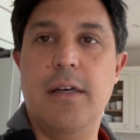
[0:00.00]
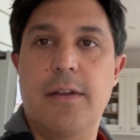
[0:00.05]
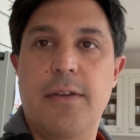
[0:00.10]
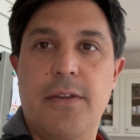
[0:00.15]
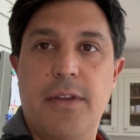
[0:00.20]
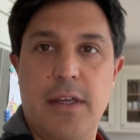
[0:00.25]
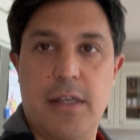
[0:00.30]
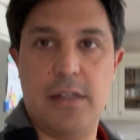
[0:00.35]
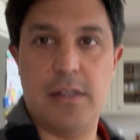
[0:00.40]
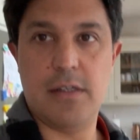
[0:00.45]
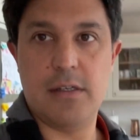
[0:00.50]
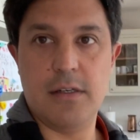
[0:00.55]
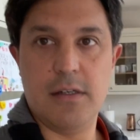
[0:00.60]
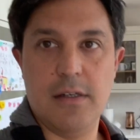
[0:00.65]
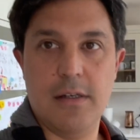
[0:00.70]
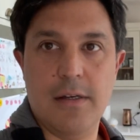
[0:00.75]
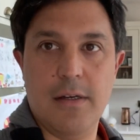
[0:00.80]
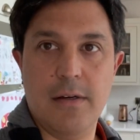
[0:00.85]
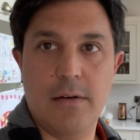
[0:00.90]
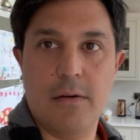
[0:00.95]
this
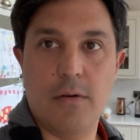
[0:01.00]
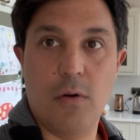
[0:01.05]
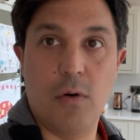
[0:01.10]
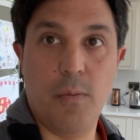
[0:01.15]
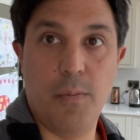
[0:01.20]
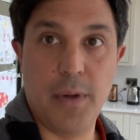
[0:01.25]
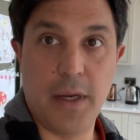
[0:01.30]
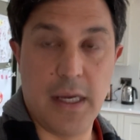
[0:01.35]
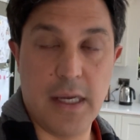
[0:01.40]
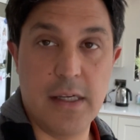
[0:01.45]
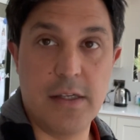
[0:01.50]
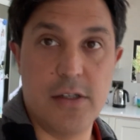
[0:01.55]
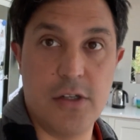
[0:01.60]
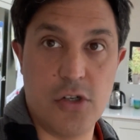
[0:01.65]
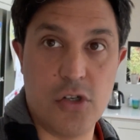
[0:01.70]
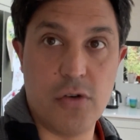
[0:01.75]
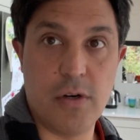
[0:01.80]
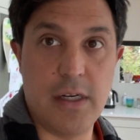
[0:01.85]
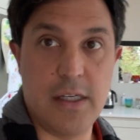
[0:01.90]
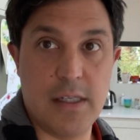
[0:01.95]
or begin to
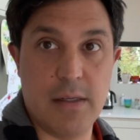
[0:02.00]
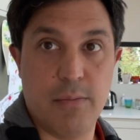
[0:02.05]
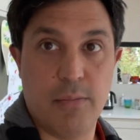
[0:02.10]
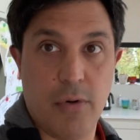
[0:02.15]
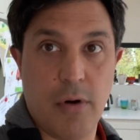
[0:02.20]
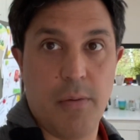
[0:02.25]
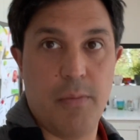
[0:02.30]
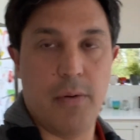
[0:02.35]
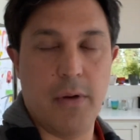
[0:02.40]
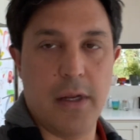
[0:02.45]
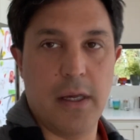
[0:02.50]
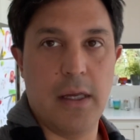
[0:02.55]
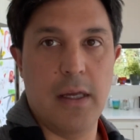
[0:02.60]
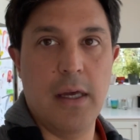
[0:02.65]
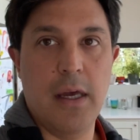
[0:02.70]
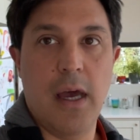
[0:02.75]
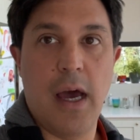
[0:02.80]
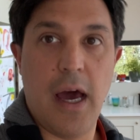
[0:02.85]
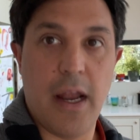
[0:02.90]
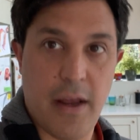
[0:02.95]
treat it properly.
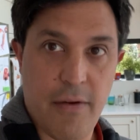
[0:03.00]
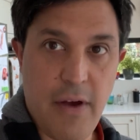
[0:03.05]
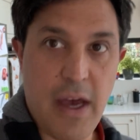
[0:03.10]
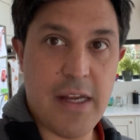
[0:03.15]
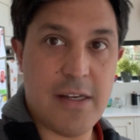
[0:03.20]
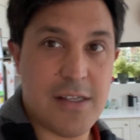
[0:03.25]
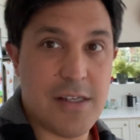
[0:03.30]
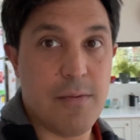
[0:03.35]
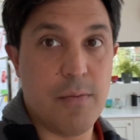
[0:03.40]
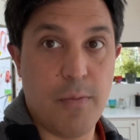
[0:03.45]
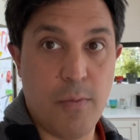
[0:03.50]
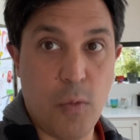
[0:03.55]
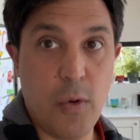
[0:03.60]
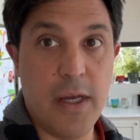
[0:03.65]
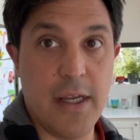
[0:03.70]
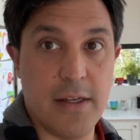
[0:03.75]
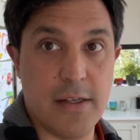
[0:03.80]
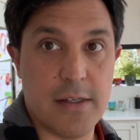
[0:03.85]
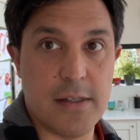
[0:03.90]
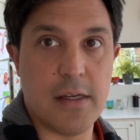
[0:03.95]
And I've had some
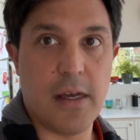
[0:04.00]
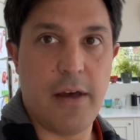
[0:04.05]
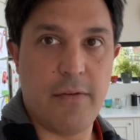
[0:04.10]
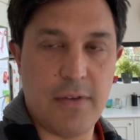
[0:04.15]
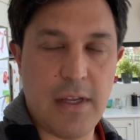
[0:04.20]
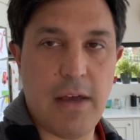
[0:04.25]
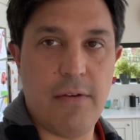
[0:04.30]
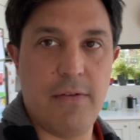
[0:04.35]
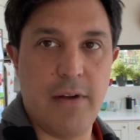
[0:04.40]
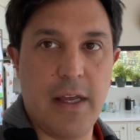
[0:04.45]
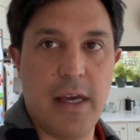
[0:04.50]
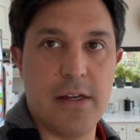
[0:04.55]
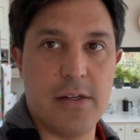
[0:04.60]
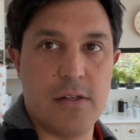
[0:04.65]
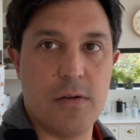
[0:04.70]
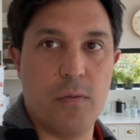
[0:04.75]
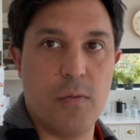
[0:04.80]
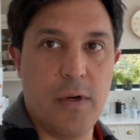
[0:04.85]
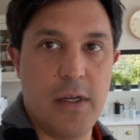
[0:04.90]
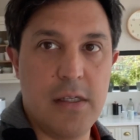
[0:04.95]
wins. I've definitely had
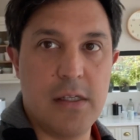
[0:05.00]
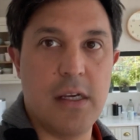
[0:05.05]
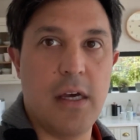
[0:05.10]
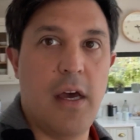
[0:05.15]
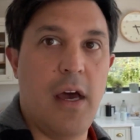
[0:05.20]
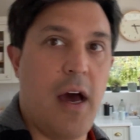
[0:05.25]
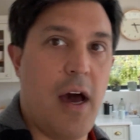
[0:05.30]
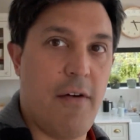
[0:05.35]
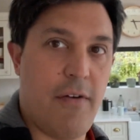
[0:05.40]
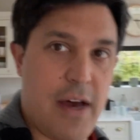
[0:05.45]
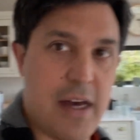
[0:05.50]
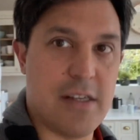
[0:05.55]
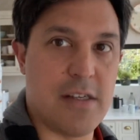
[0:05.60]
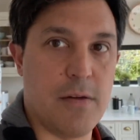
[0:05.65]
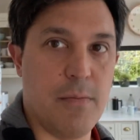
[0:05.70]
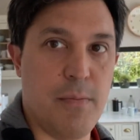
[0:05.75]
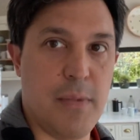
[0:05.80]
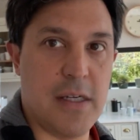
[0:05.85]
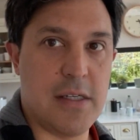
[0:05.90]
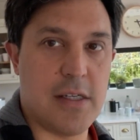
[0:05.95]
some wins. I've had
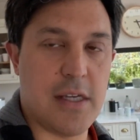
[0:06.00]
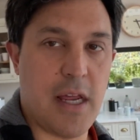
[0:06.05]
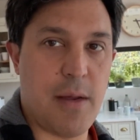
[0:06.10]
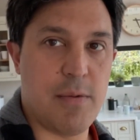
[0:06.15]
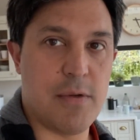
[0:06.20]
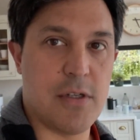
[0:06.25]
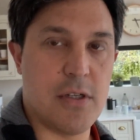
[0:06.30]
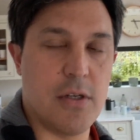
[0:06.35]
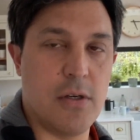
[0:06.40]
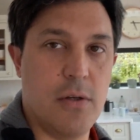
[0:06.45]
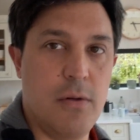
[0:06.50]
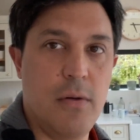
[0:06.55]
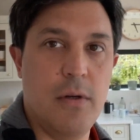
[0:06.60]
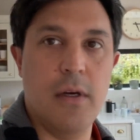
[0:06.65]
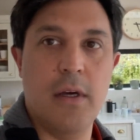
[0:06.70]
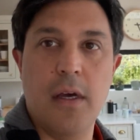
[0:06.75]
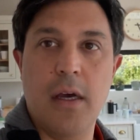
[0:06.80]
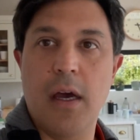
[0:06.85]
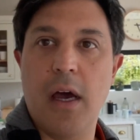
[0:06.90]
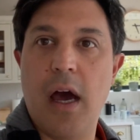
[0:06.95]
some missteps too,
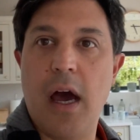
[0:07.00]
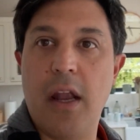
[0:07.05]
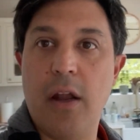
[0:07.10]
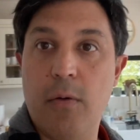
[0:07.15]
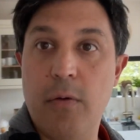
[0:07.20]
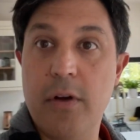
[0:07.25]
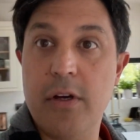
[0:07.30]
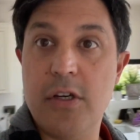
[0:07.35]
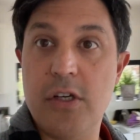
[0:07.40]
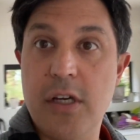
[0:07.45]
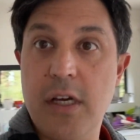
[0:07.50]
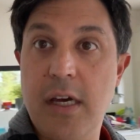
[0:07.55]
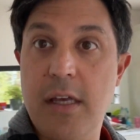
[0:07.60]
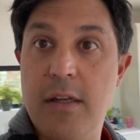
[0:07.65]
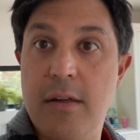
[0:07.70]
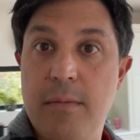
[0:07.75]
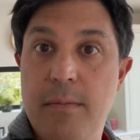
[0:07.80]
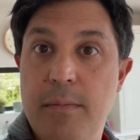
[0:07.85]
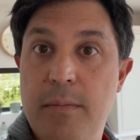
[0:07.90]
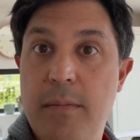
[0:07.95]
and I want to share
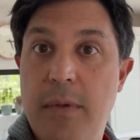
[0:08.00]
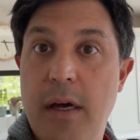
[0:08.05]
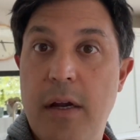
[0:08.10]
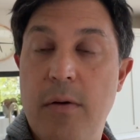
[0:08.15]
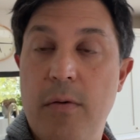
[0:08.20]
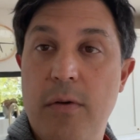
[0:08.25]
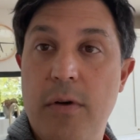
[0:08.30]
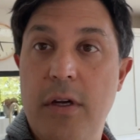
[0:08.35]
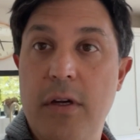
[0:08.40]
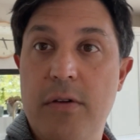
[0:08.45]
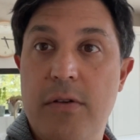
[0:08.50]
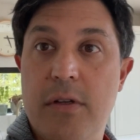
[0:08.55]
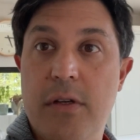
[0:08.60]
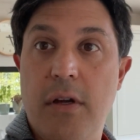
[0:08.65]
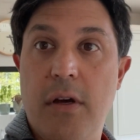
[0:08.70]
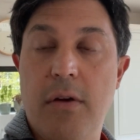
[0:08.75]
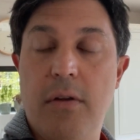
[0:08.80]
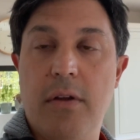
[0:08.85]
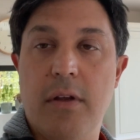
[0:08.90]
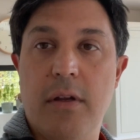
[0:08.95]
them. And I want you to
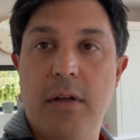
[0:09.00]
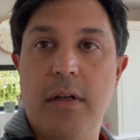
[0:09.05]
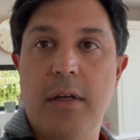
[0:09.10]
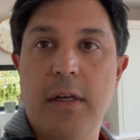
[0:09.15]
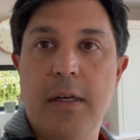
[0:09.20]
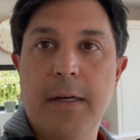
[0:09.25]
know that